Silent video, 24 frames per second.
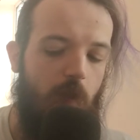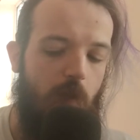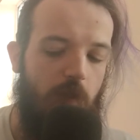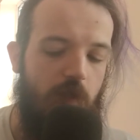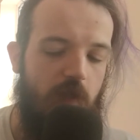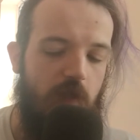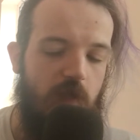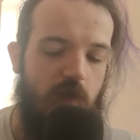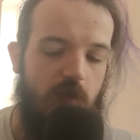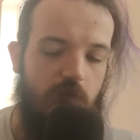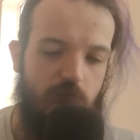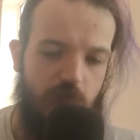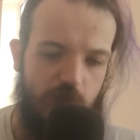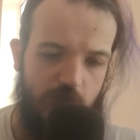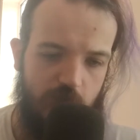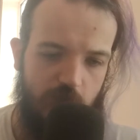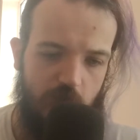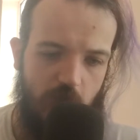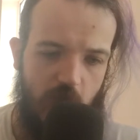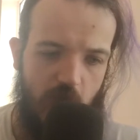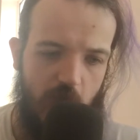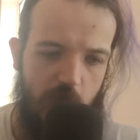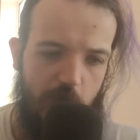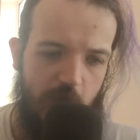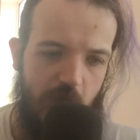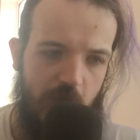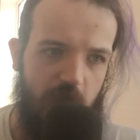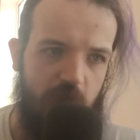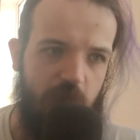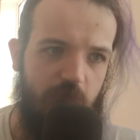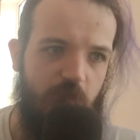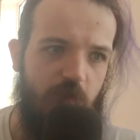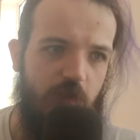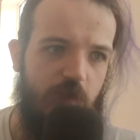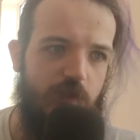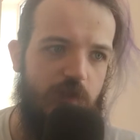the original Iron
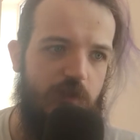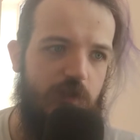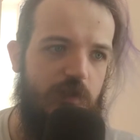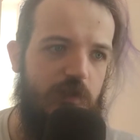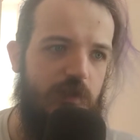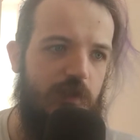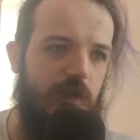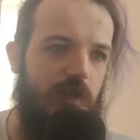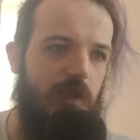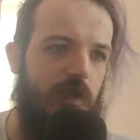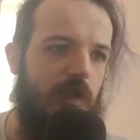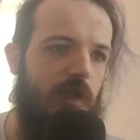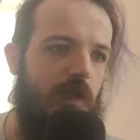Maiden version.